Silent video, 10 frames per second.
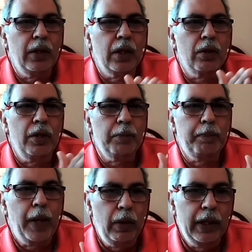they're going to
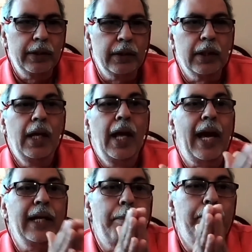Poland,
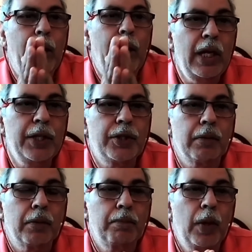and
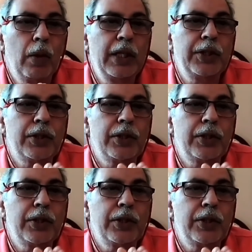Polish